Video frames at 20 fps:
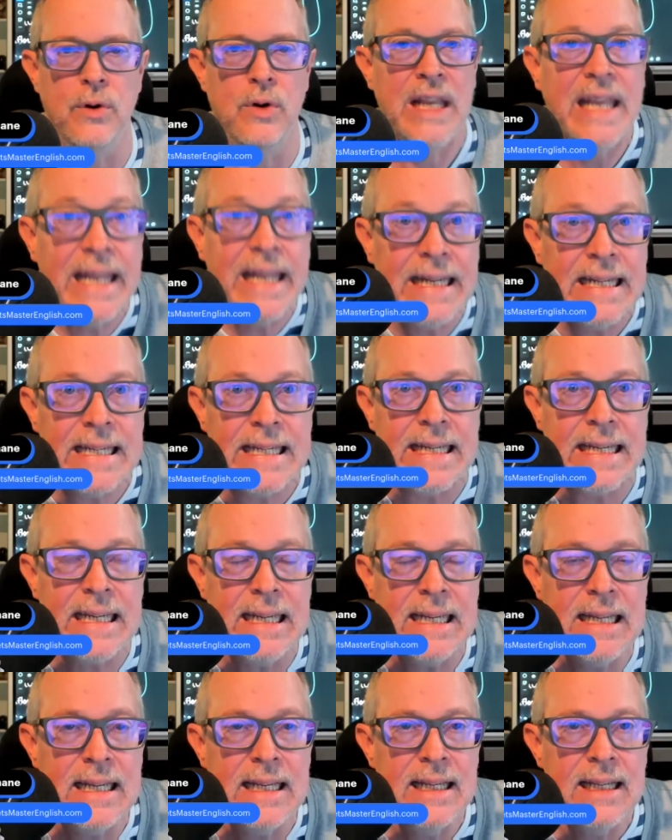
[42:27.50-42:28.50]

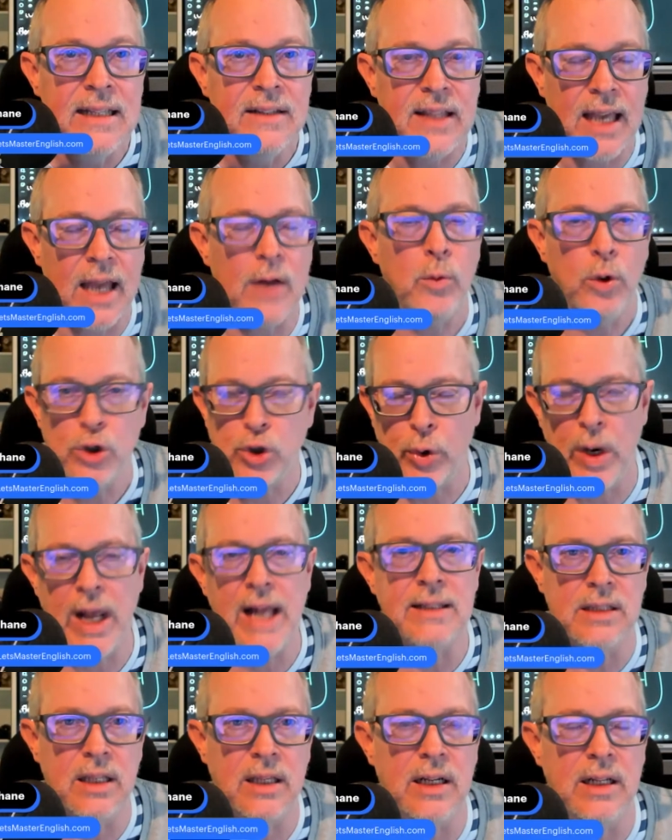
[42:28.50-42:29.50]
Hindi, then we'll
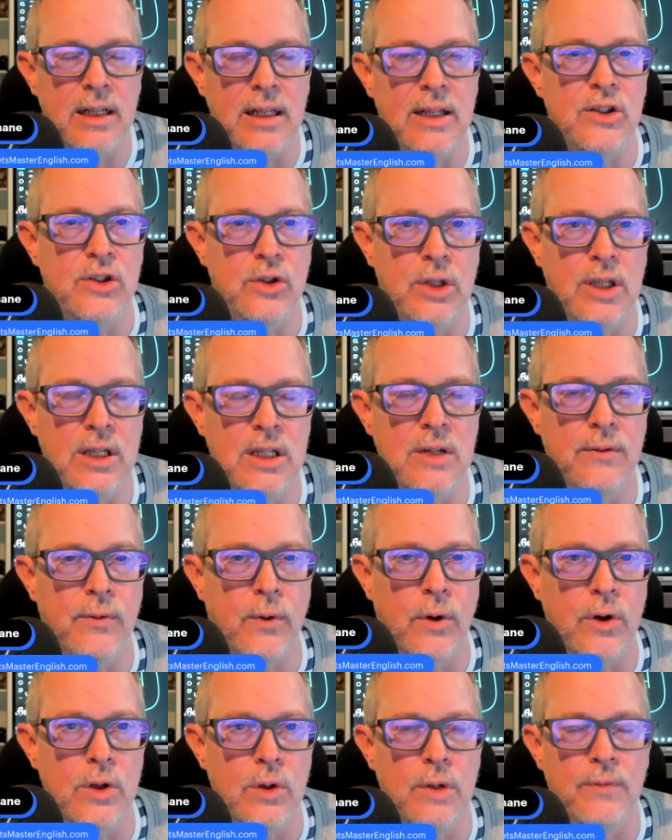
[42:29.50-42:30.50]
translate it into Hindi
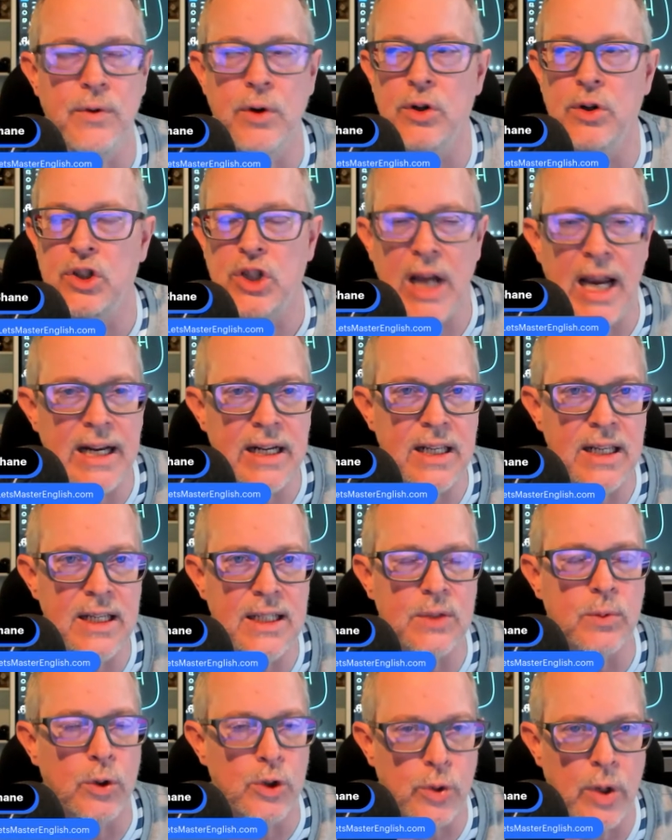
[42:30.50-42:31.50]
for you. If you're
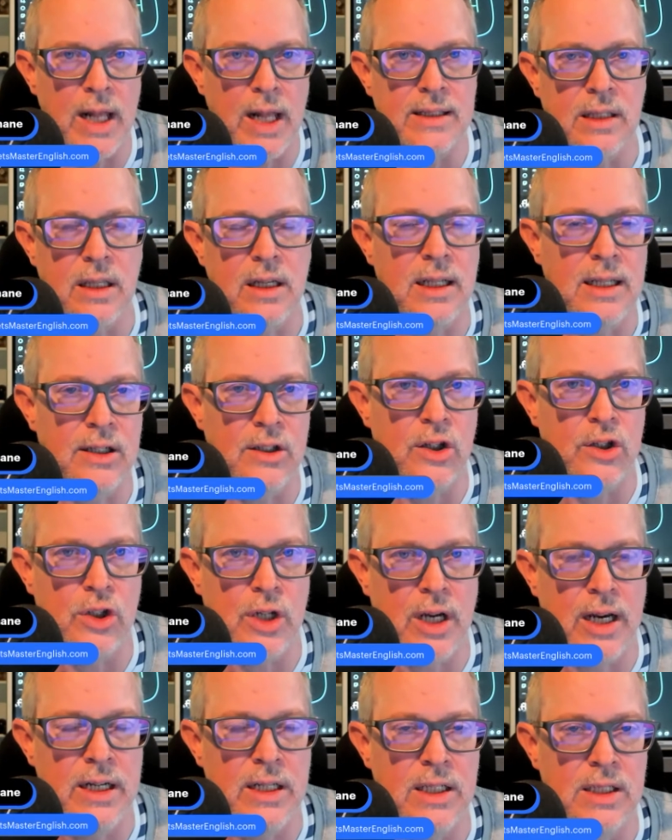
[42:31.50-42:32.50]
Chinese, we'll translate it into
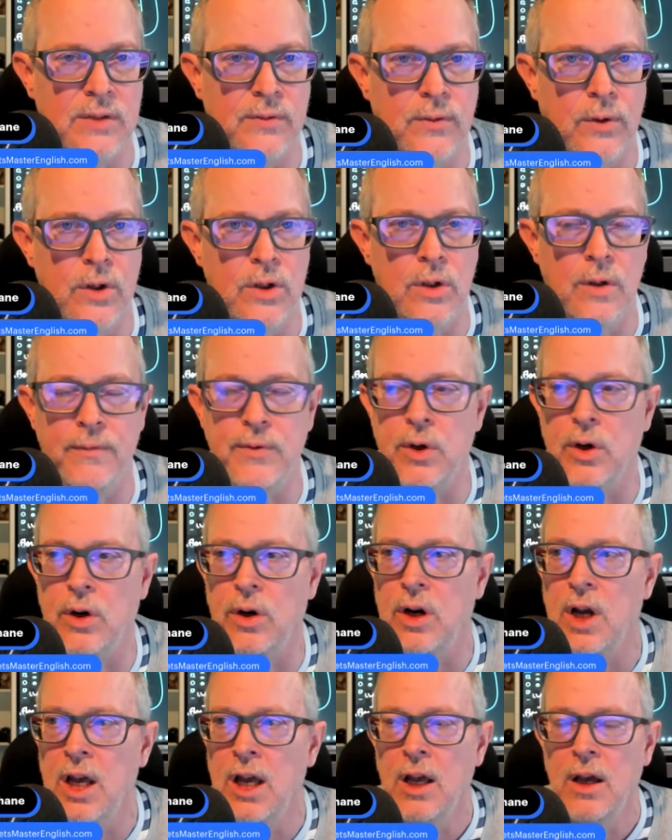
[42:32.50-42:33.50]
Chinese for you. If
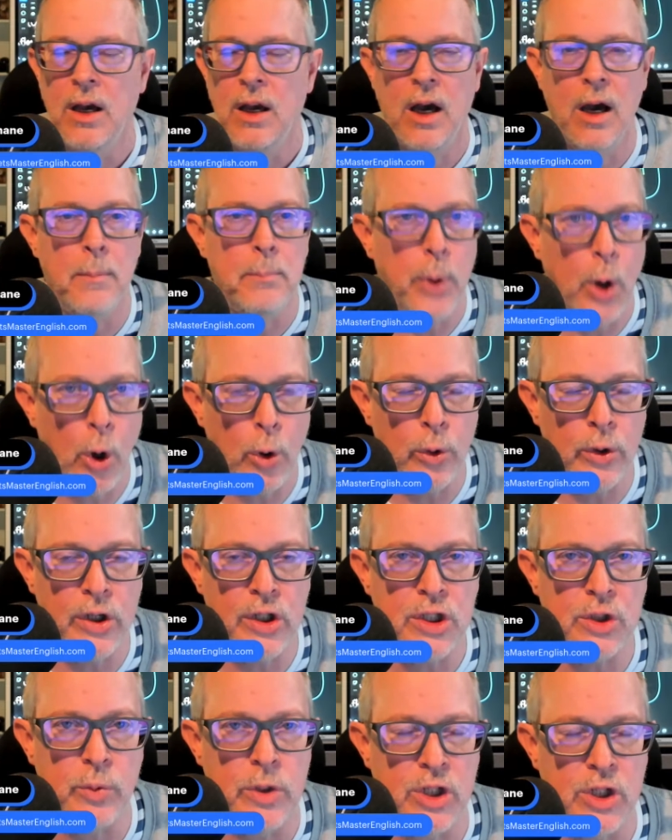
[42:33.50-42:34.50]
you're
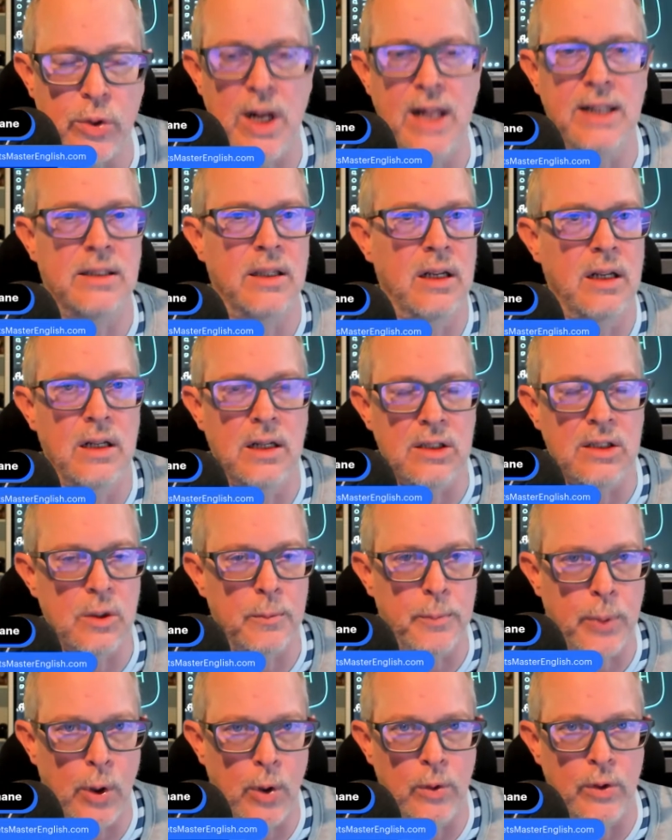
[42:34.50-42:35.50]
Polish, we translate it
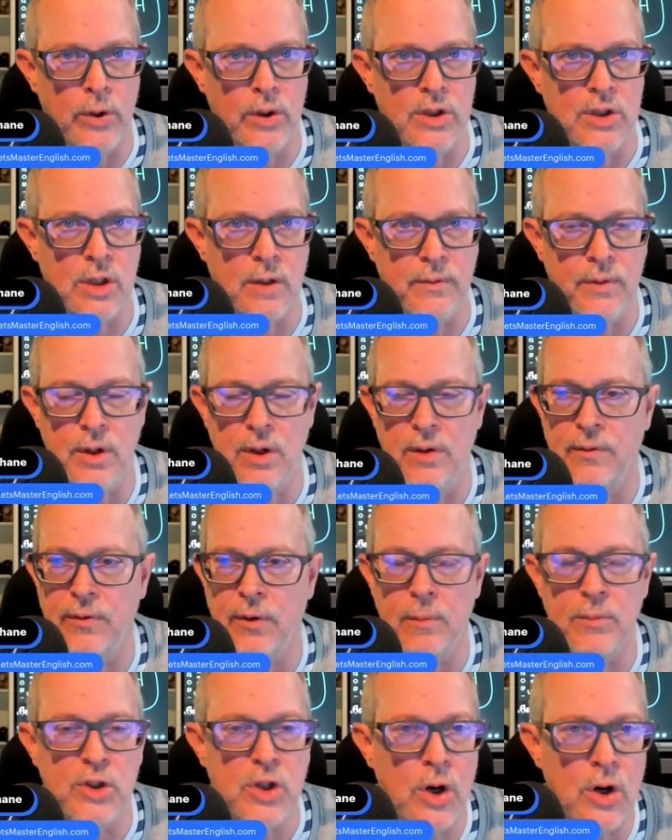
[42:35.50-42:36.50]
into Polish. If you're
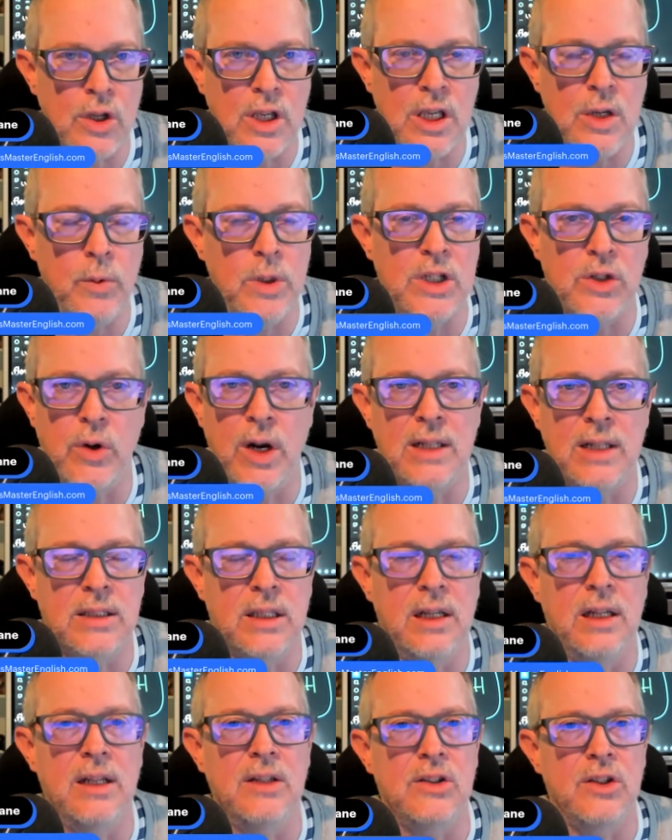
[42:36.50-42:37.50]
from Turkey, we
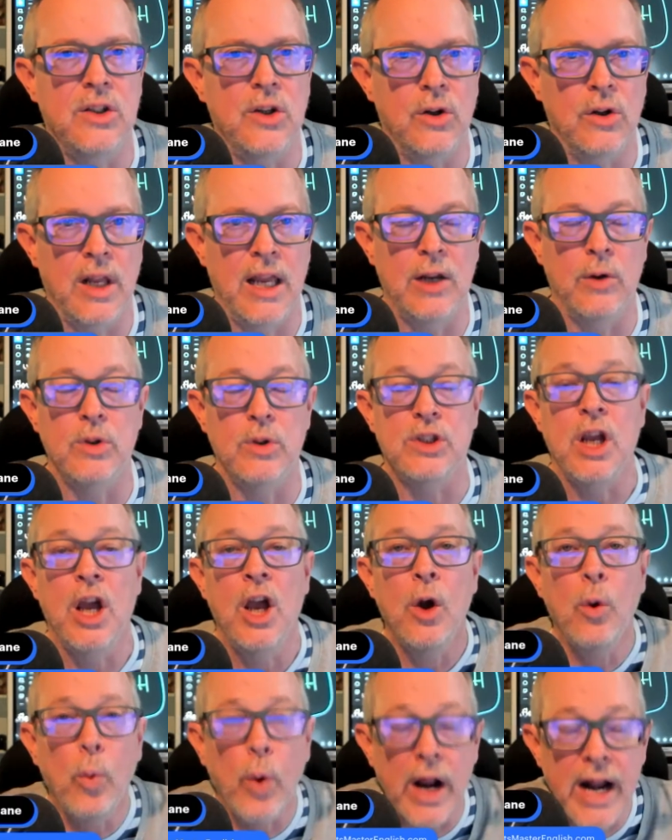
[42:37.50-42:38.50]
translate it into your language.
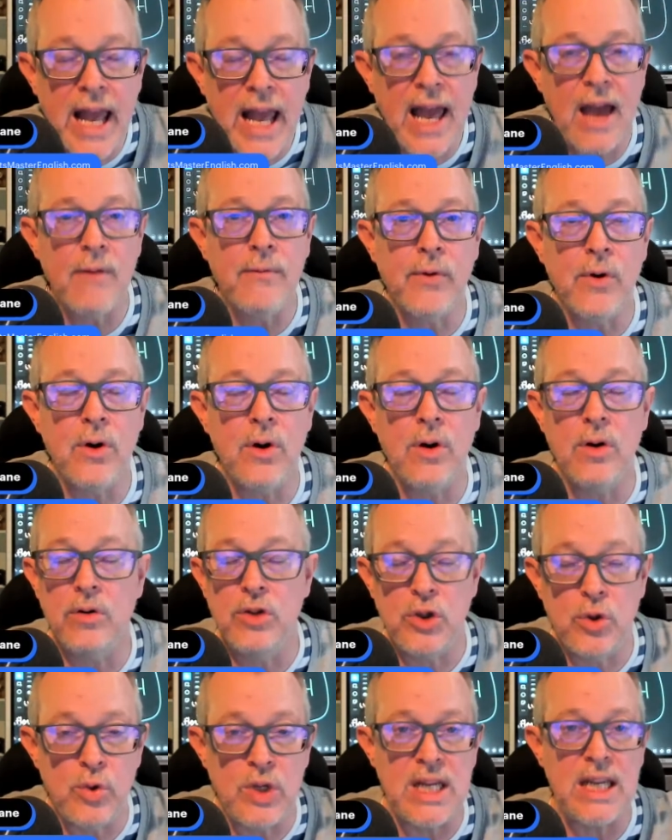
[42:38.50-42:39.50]
Whatever
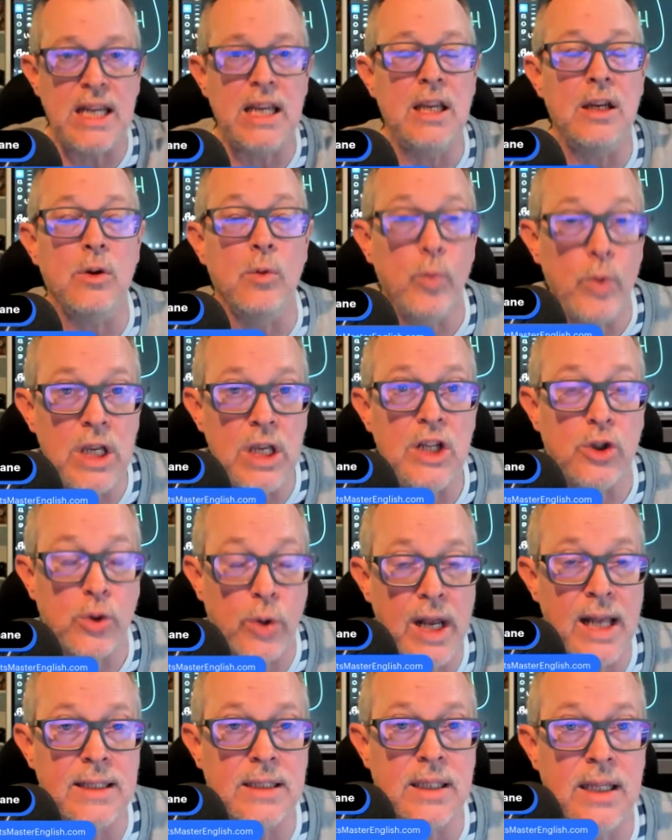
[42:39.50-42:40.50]
you need, we
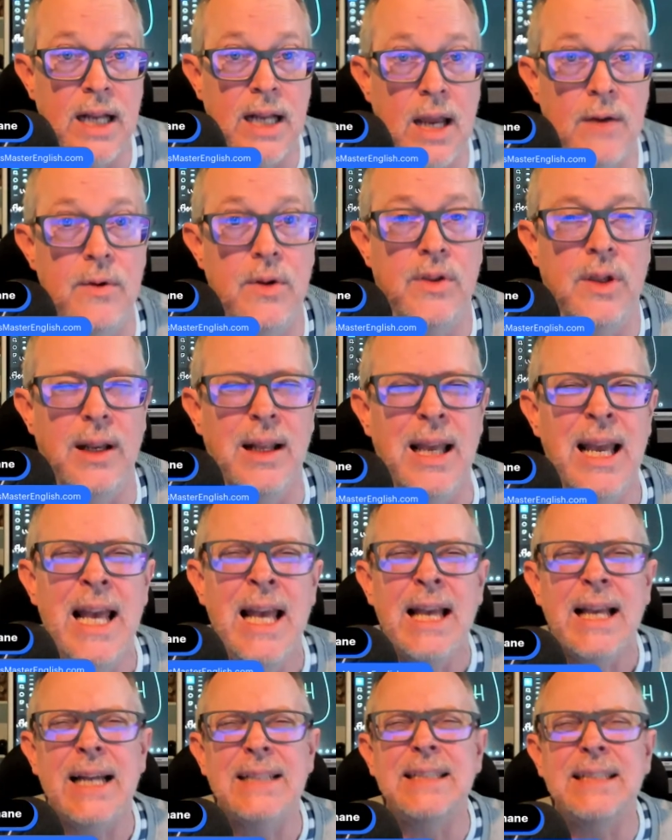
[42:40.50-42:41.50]
translate everything,
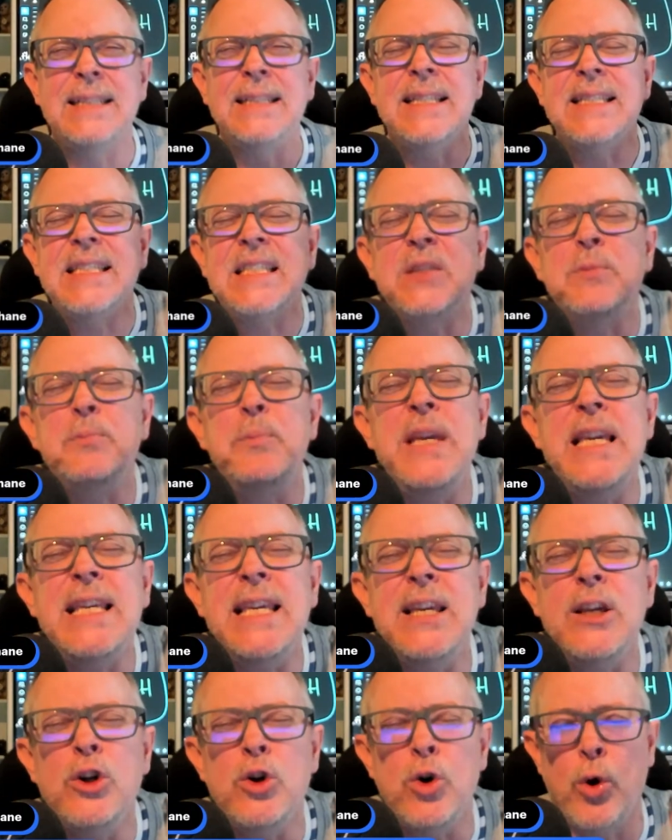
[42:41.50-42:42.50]
because it's a
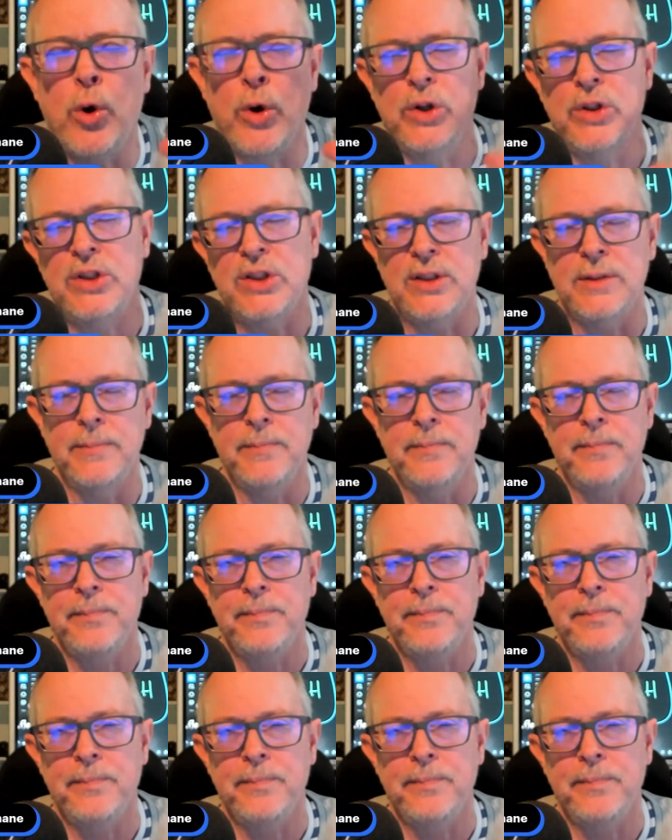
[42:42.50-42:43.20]
speaking course.